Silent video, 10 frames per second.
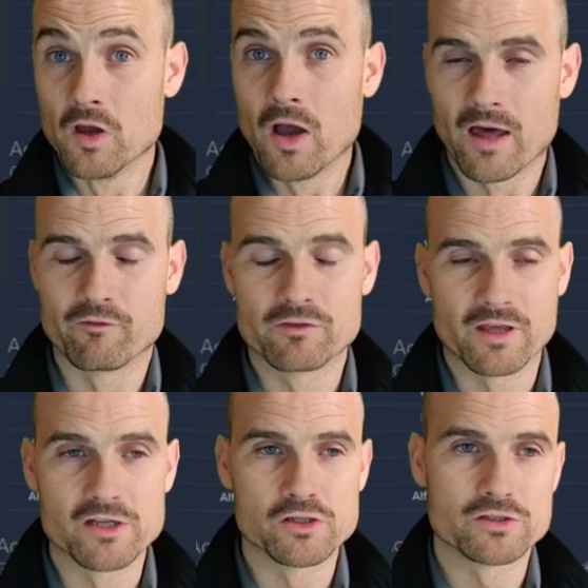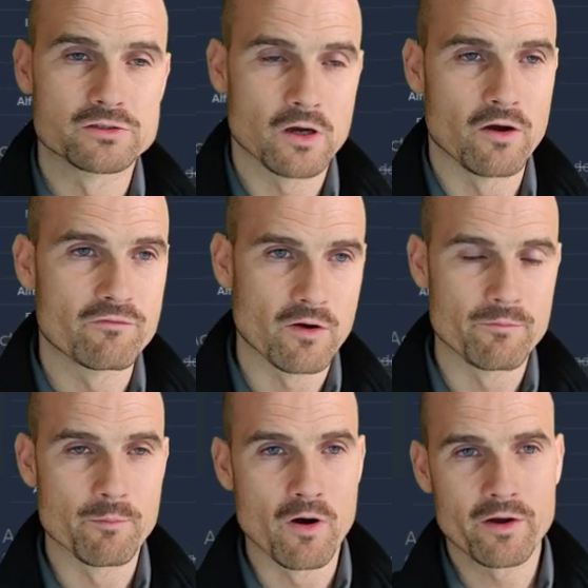advantages uh, from
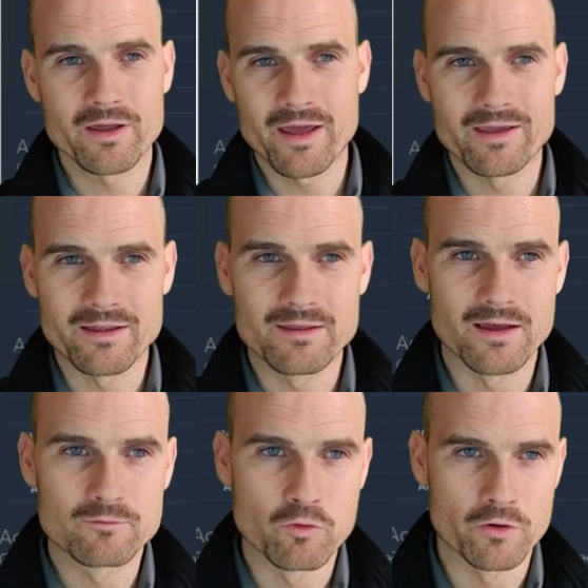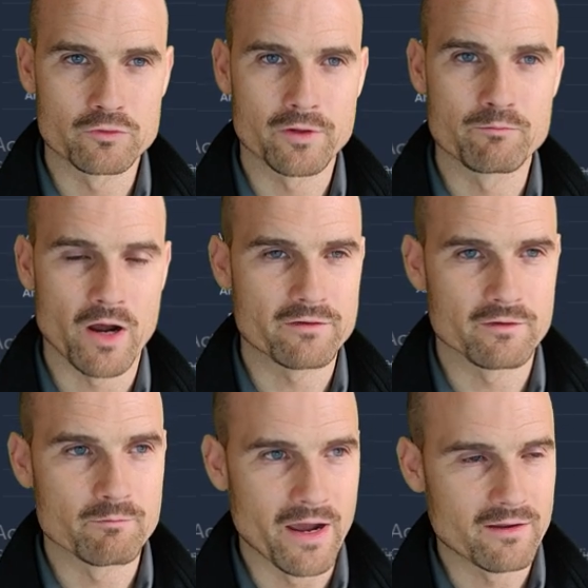the bank and I can get 100 boxes
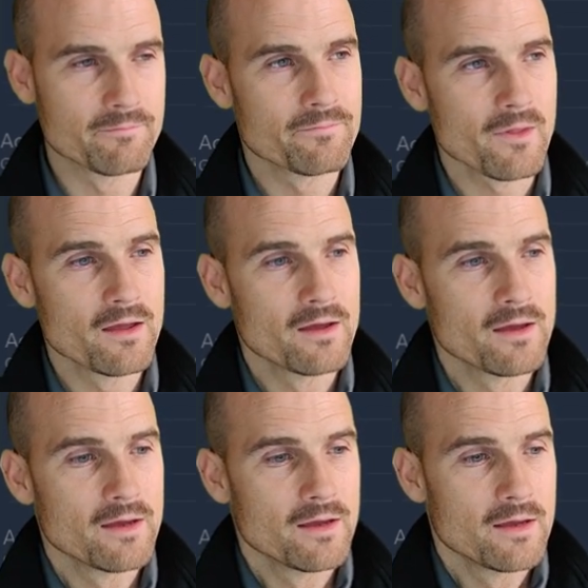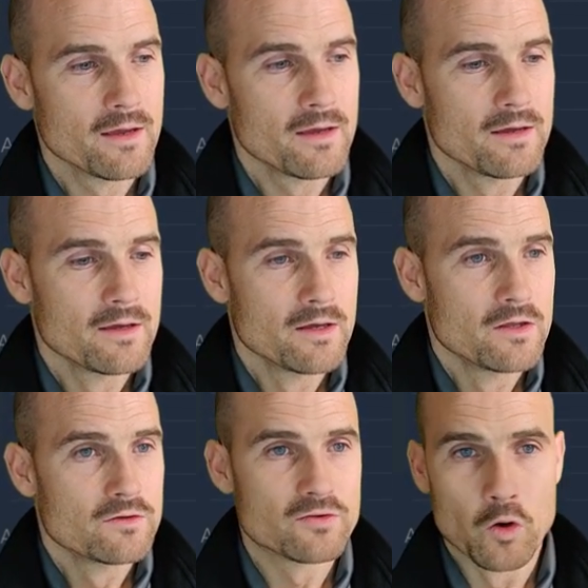back.
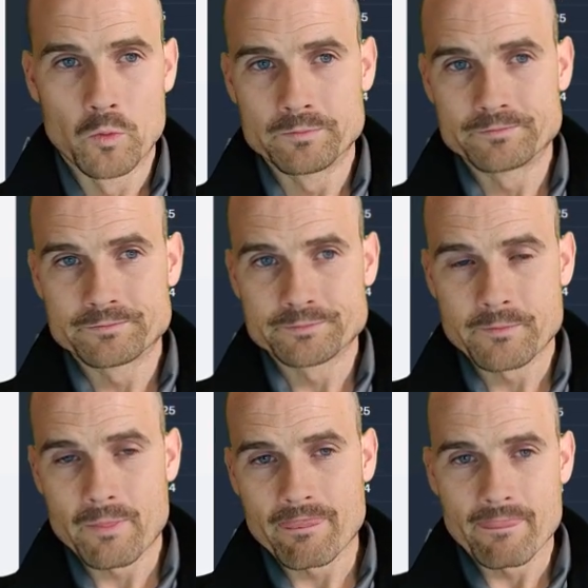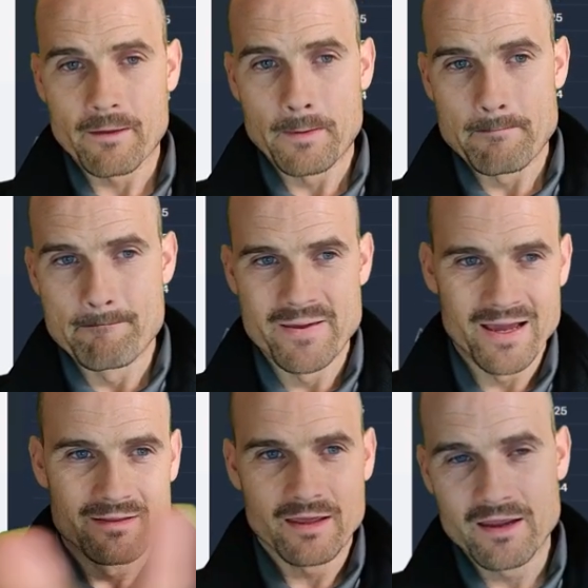So
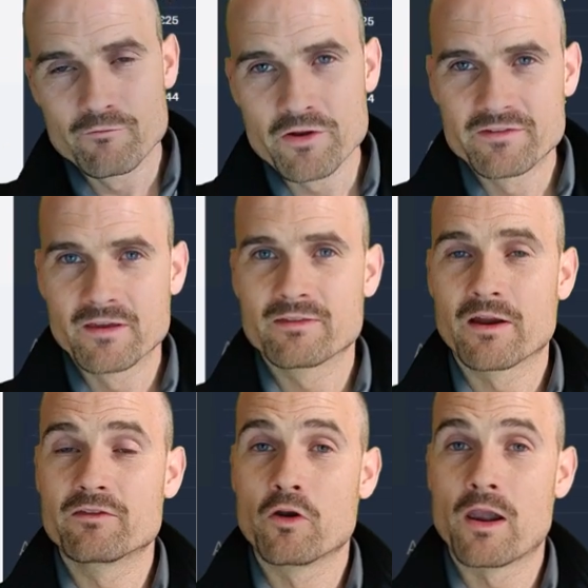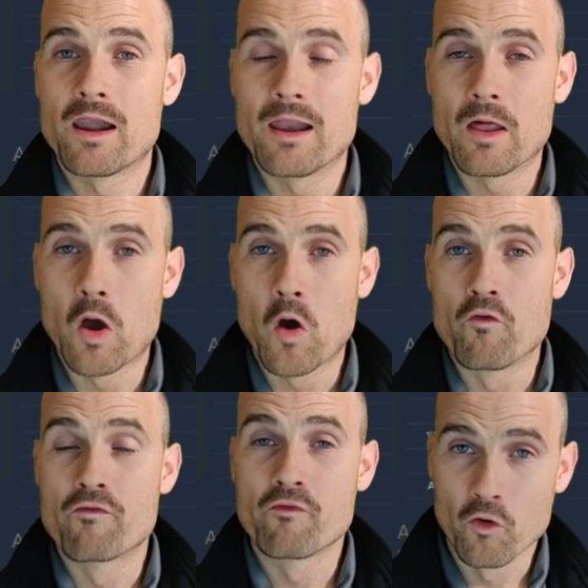behind everything, there is a, a
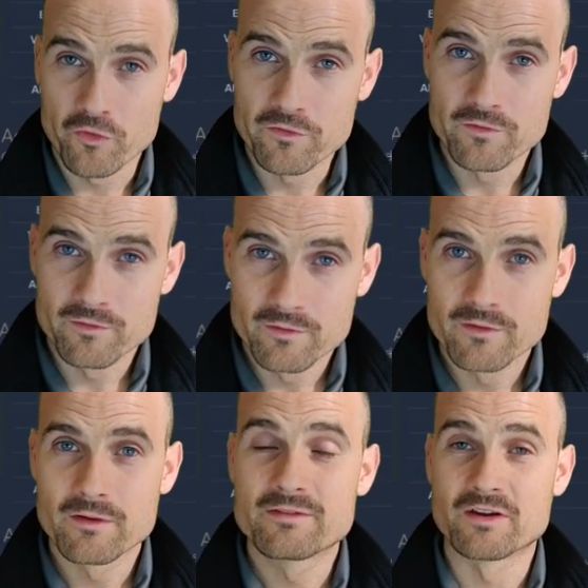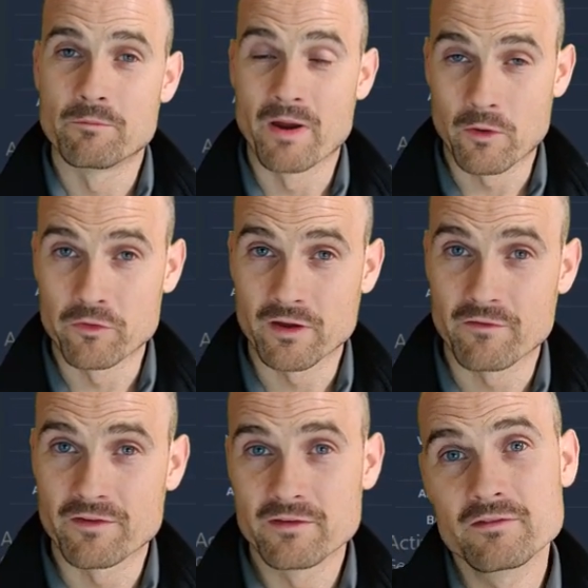forced serve
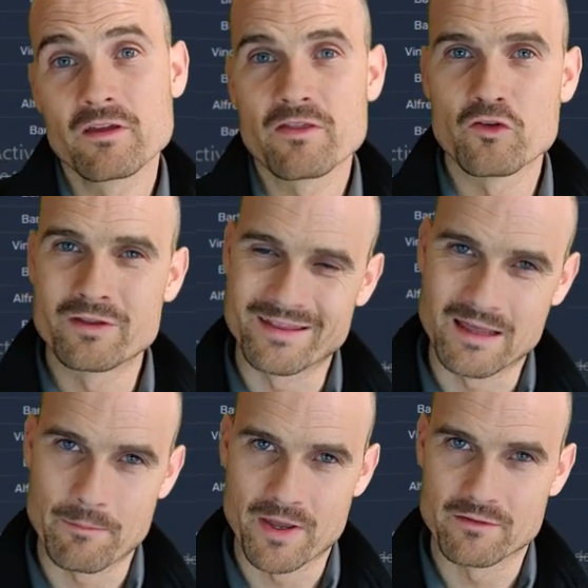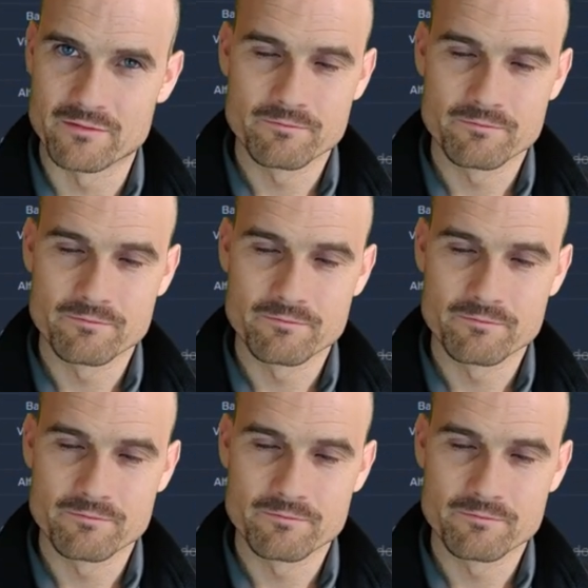microservices, the database.